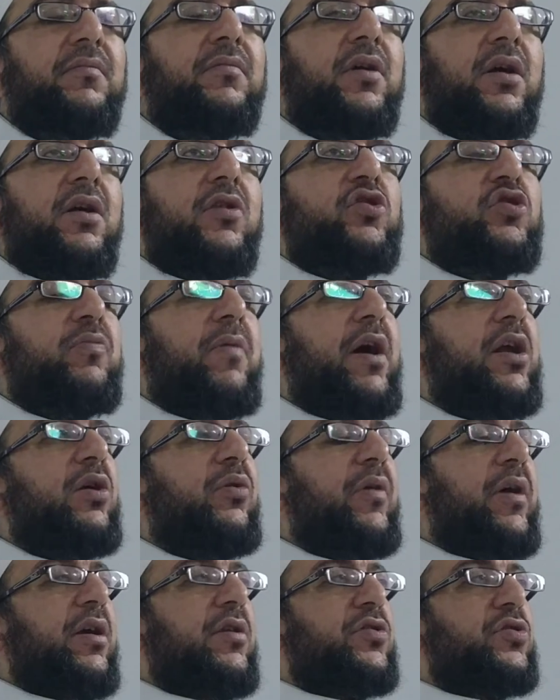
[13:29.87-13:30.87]
So by the
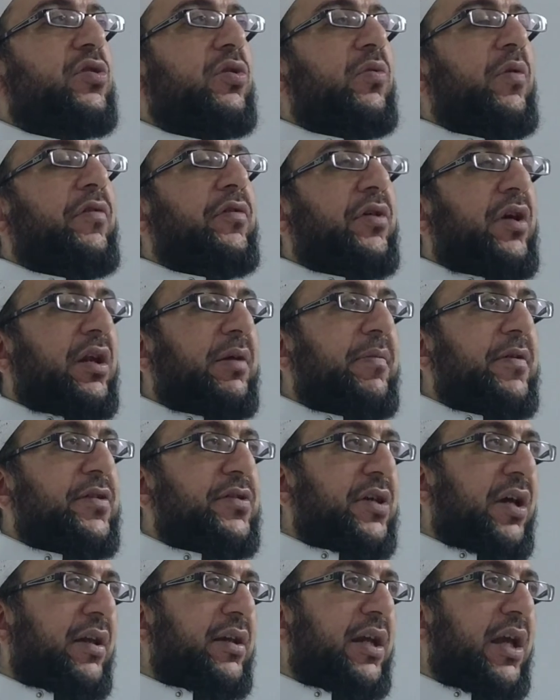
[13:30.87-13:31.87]
way, when Tariq bin
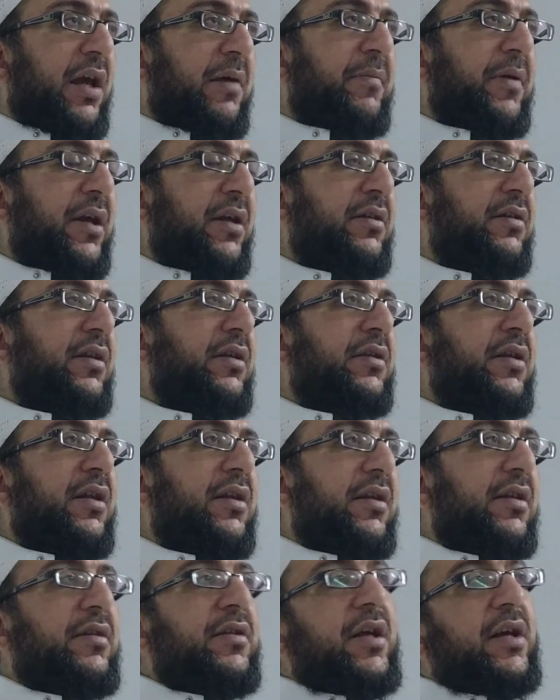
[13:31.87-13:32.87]
Ziyad came in, the
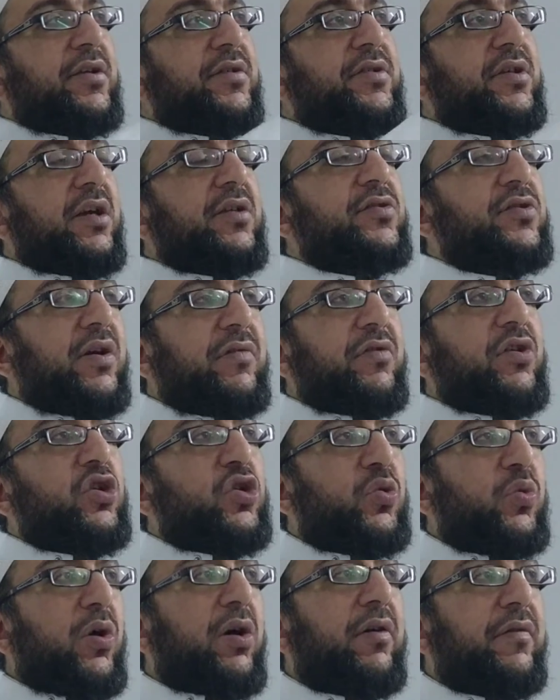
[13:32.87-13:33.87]
next year,
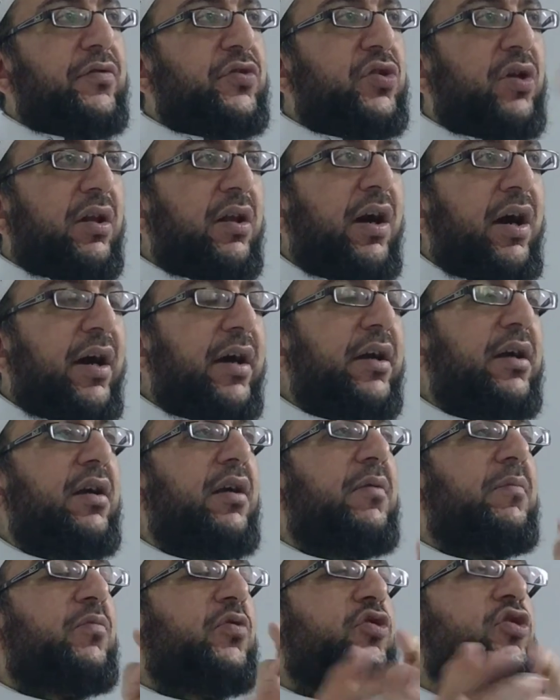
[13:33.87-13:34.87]
712, July,
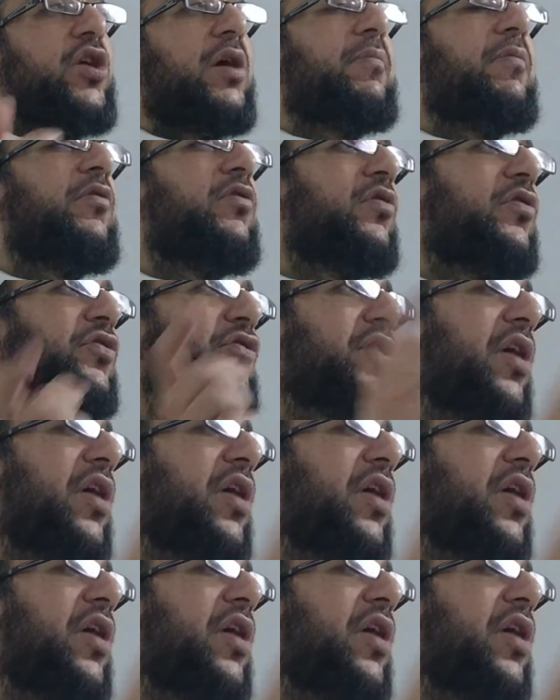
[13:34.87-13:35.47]
Musa ibn Nusayr